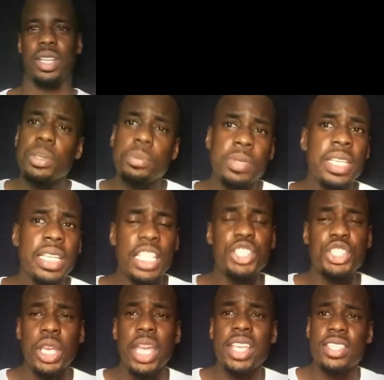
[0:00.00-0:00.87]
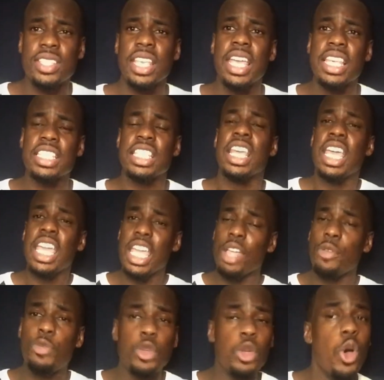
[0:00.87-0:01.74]
Bishop T.D. Jakes says,
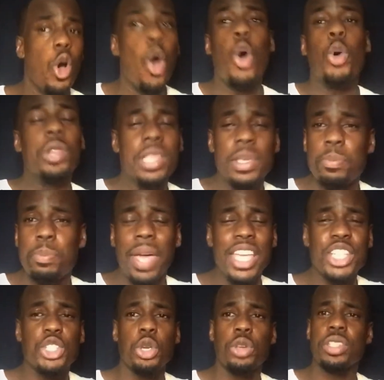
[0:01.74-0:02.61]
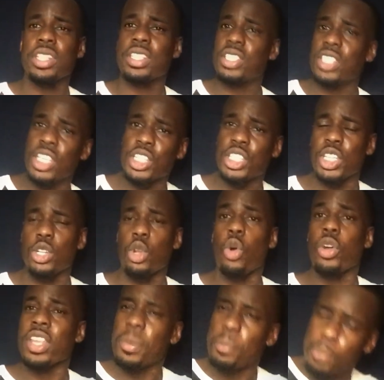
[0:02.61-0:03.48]
if you only base your decision
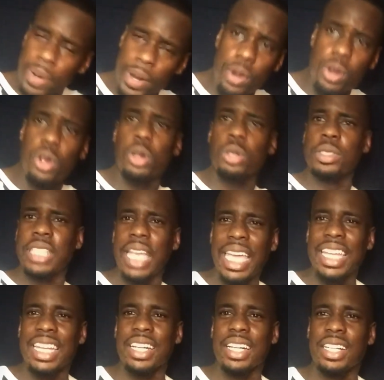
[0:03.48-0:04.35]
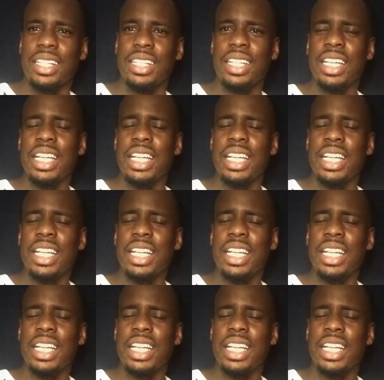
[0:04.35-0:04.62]
on empirical data,